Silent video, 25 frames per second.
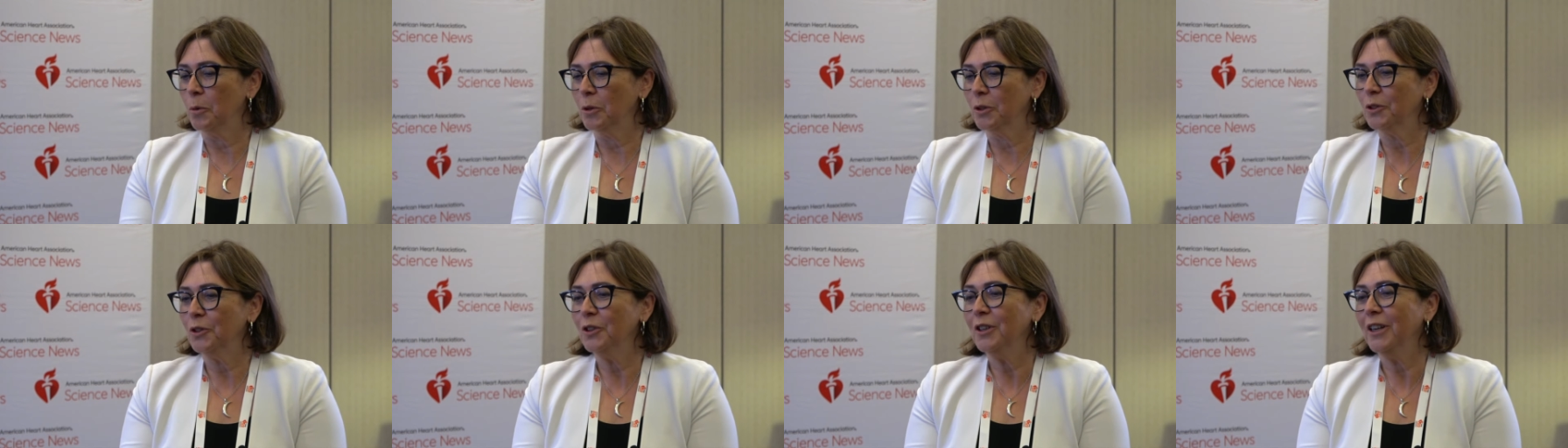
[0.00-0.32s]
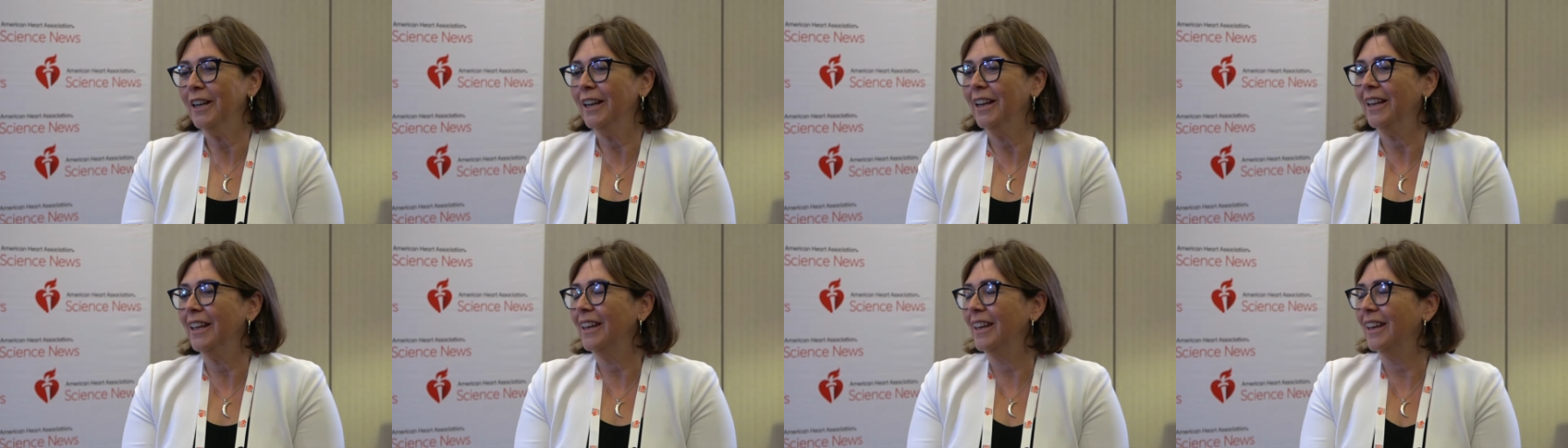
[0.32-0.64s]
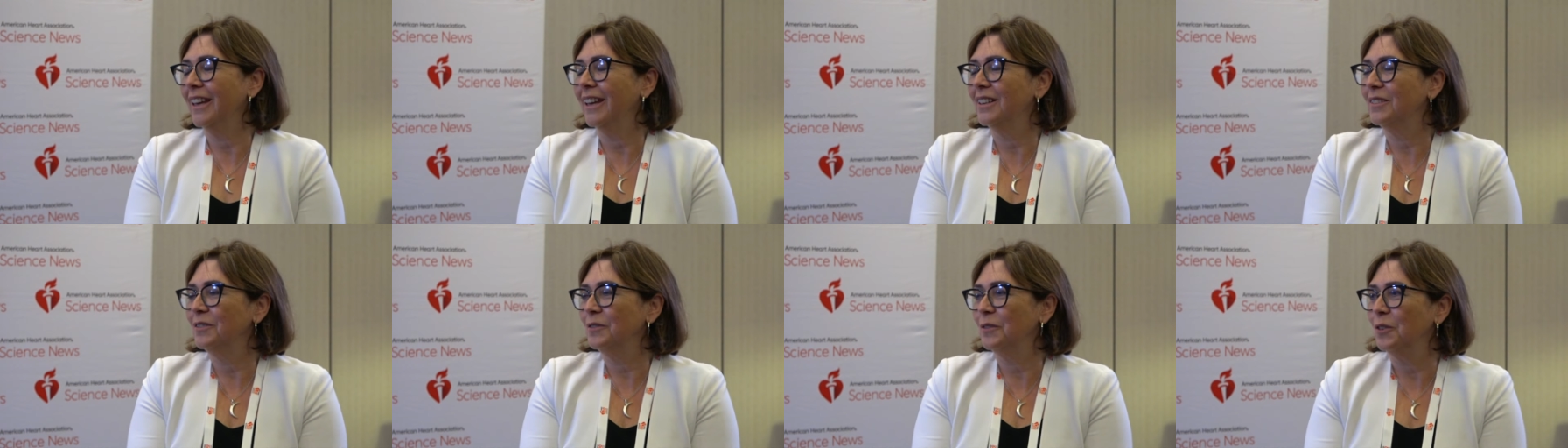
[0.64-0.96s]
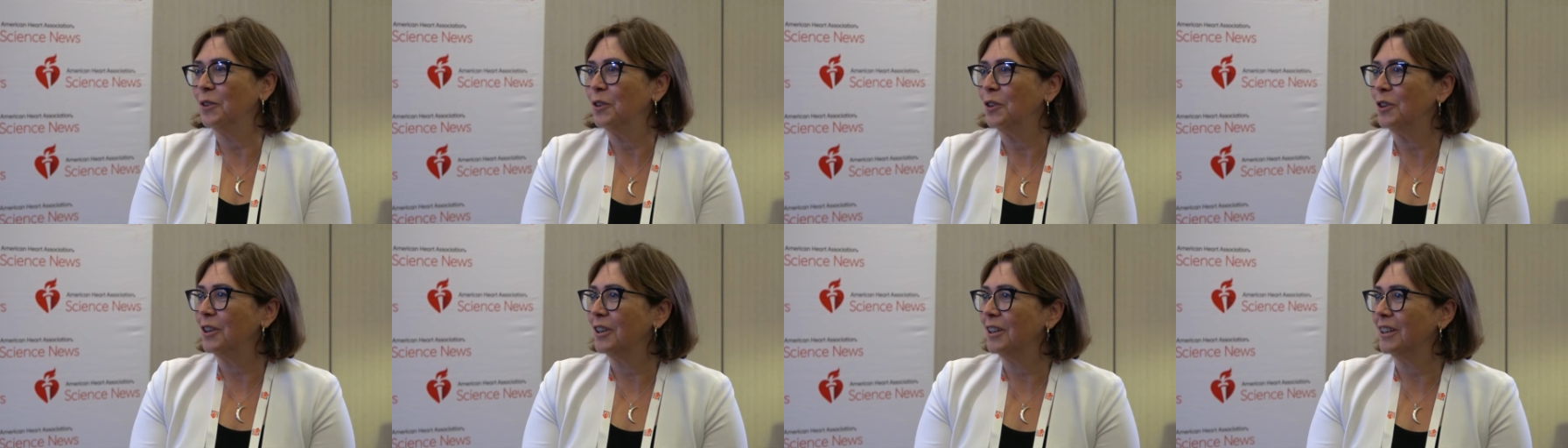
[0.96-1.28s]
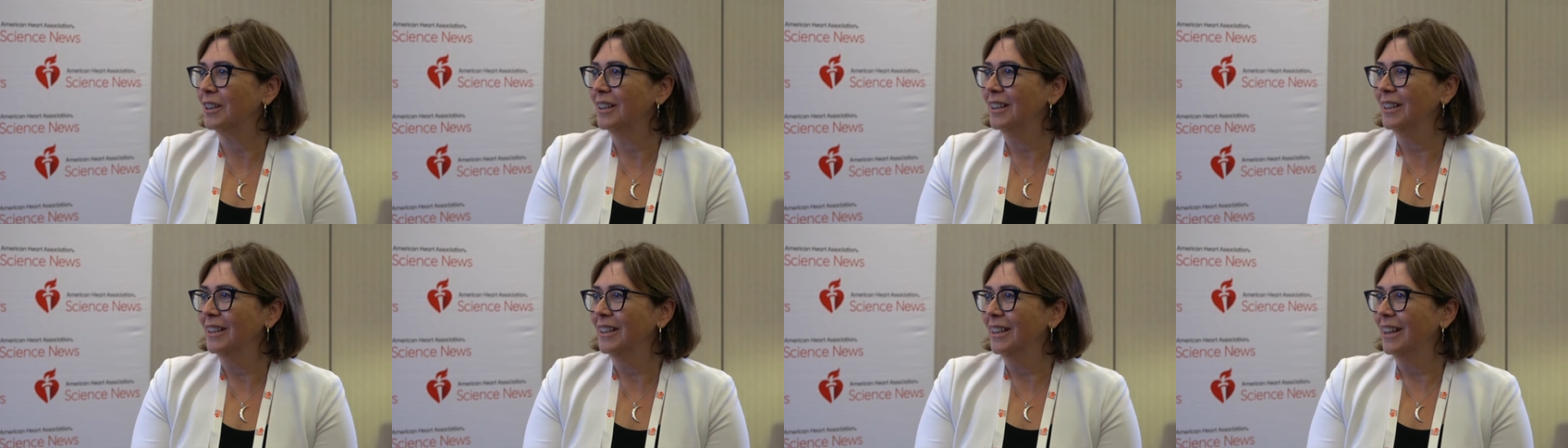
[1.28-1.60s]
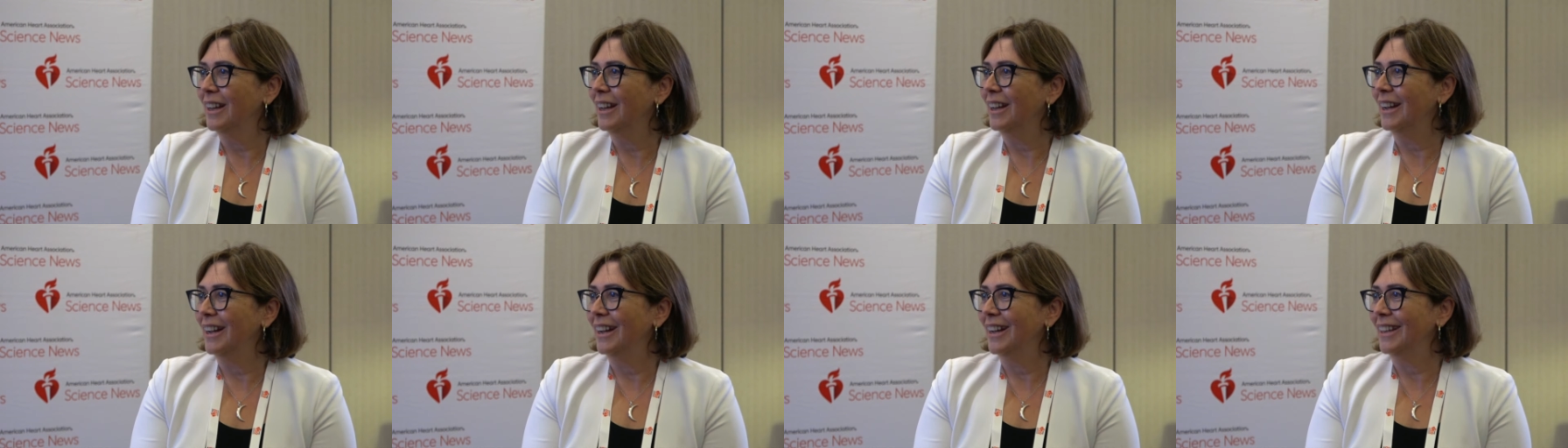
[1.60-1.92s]
opportunity and for
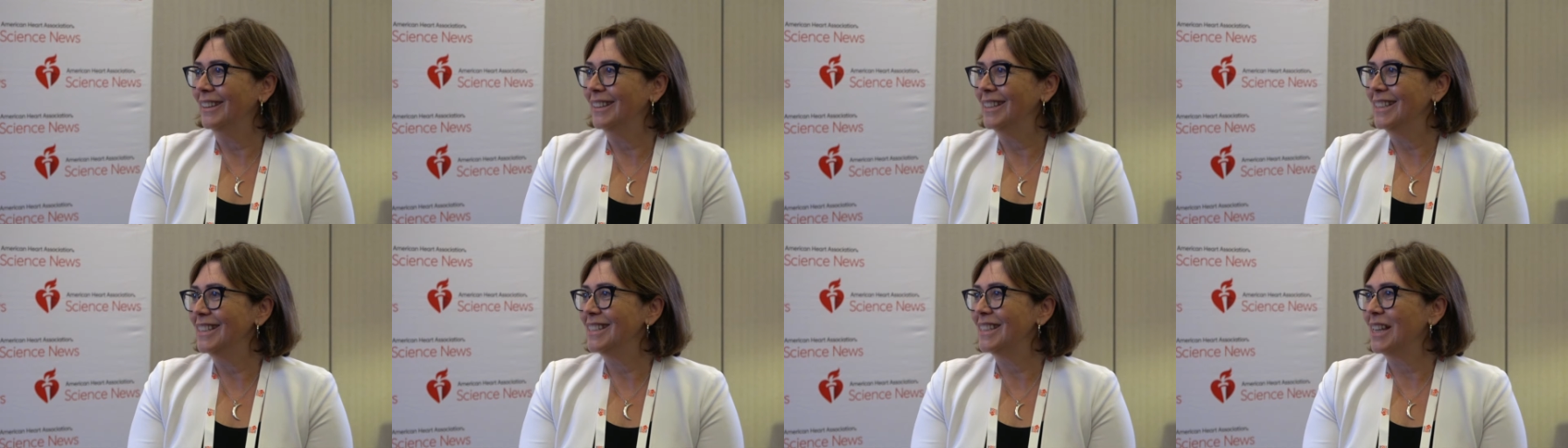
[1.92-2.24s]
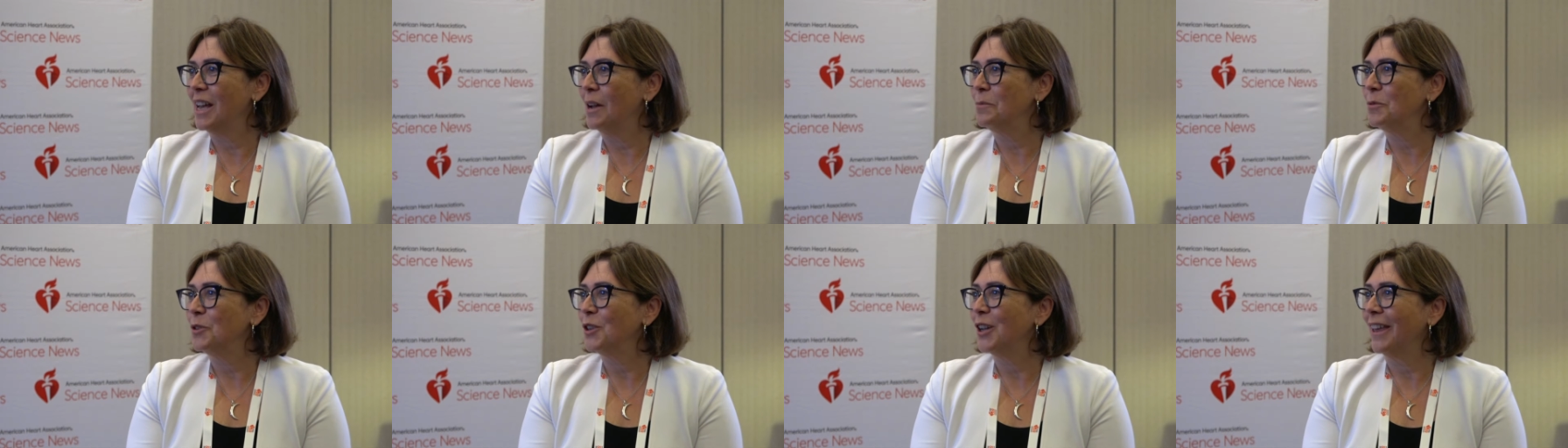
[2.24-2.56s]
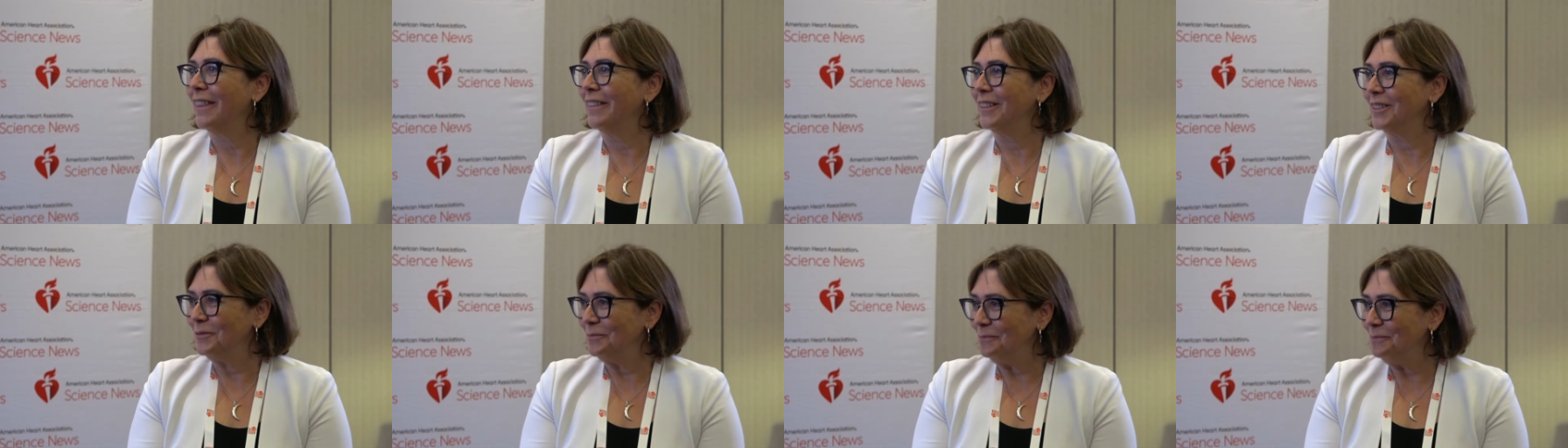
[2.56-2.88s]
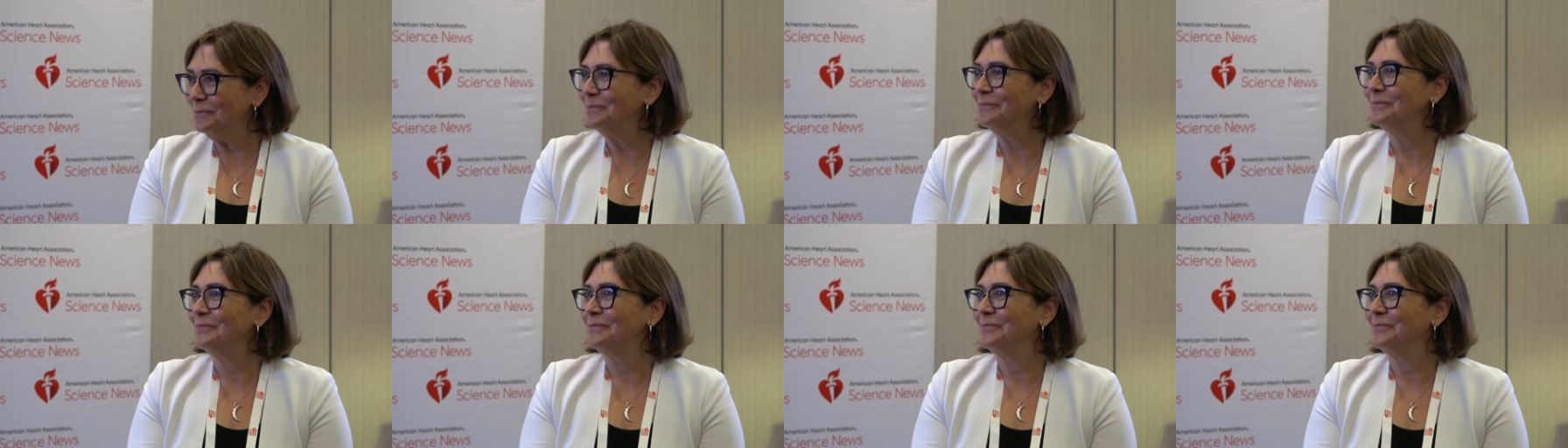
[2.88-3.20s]
uh, this time together.